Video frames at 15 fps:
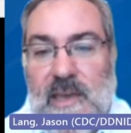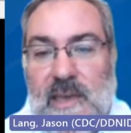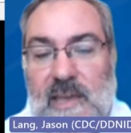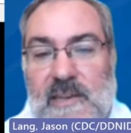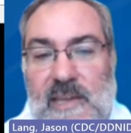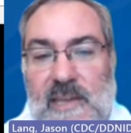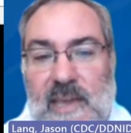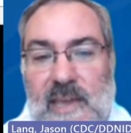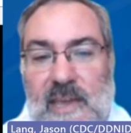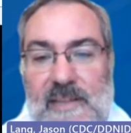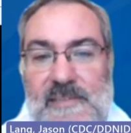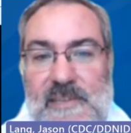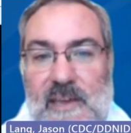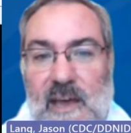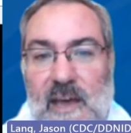
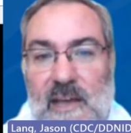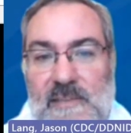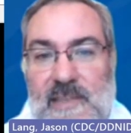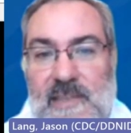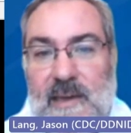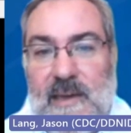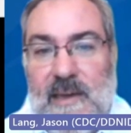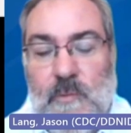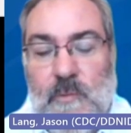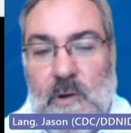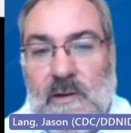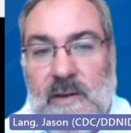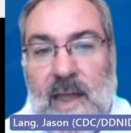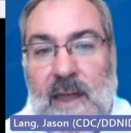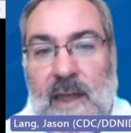indicates to us that
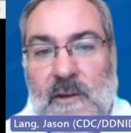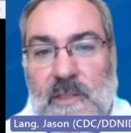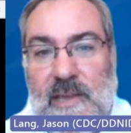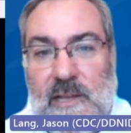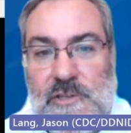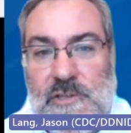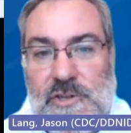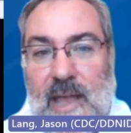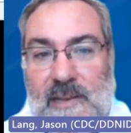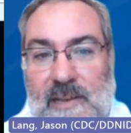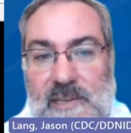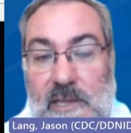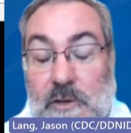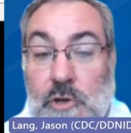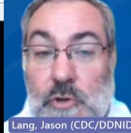we're not only
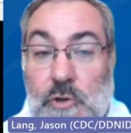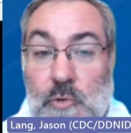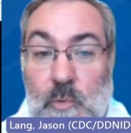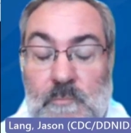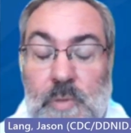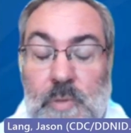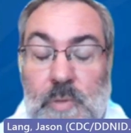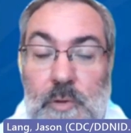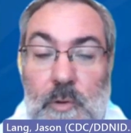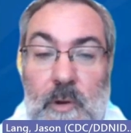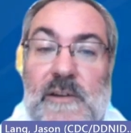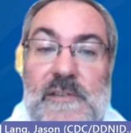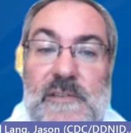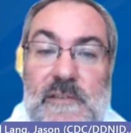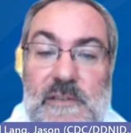attracting new
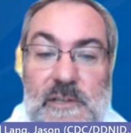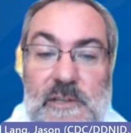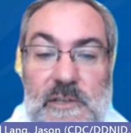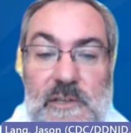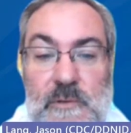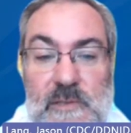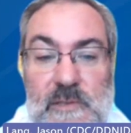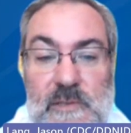employers to use